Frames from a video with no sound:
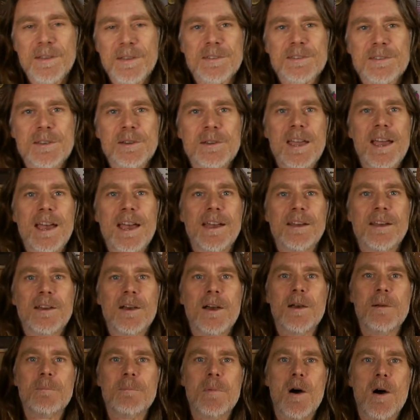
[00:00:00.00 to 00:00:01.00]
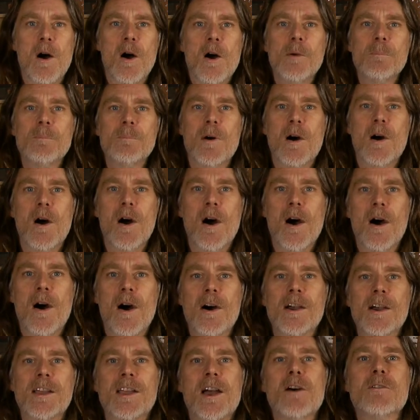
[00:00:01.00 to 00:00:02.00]
So yeah,
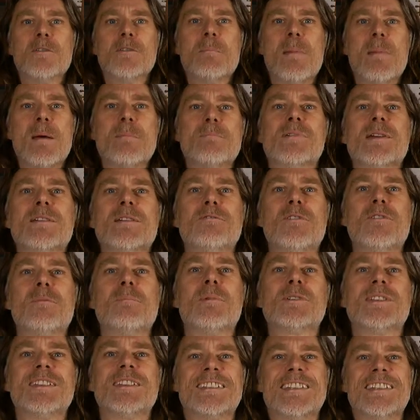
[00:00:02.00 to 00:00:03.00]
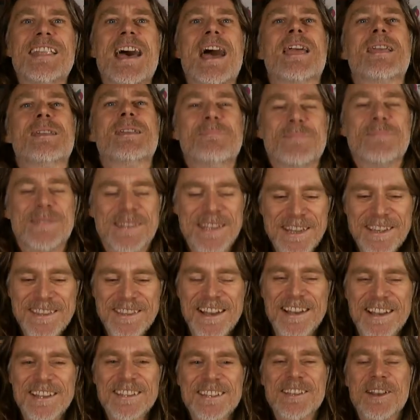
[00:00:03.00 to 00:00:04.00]
I can't remember everybody's names
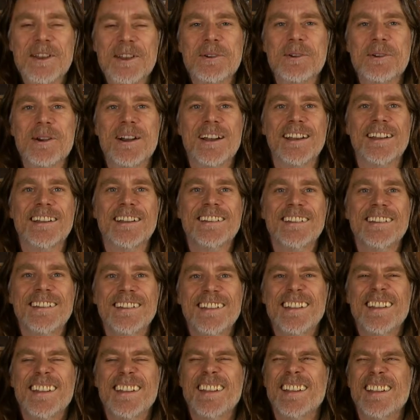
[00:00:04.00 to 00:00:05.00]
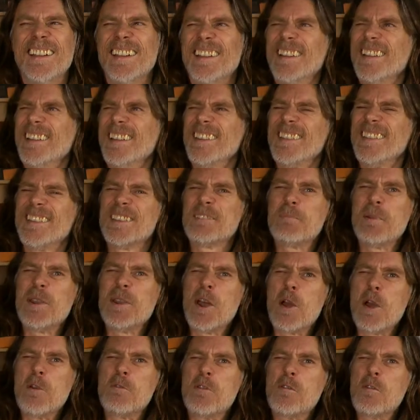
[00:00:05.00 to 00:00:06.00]
either. So there's
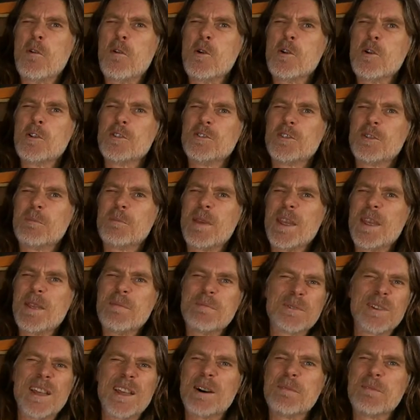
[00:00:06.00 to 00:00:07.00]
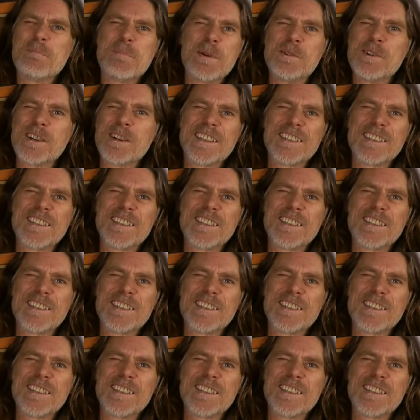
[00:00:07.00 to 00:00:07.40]
been over 400 people now built a